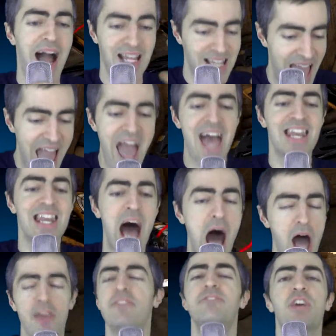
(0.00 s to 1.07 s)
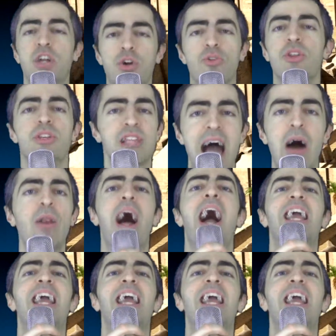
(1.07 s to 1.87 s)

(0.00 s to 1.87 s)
I cannot figure this out.